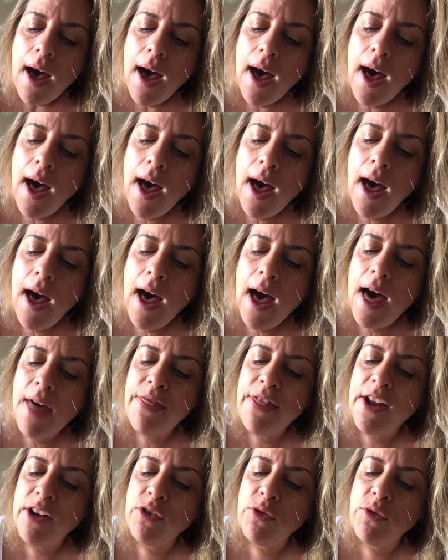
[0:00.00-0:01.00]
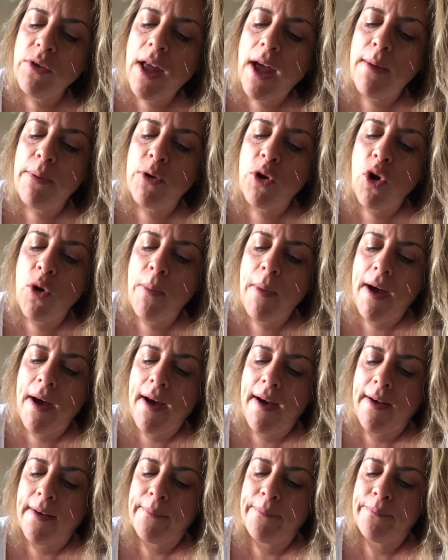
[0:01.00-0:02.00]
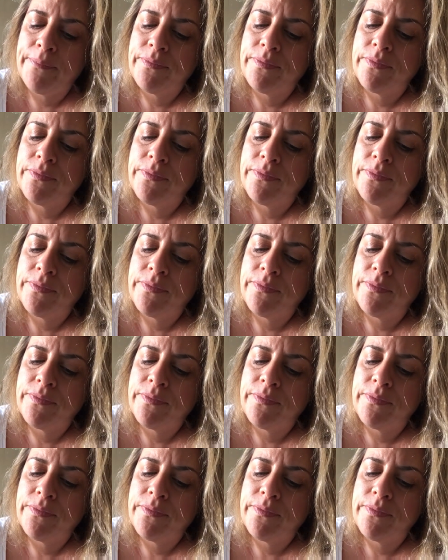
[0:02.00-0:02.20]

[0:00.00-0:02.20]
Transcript: Uh, hacer una broma.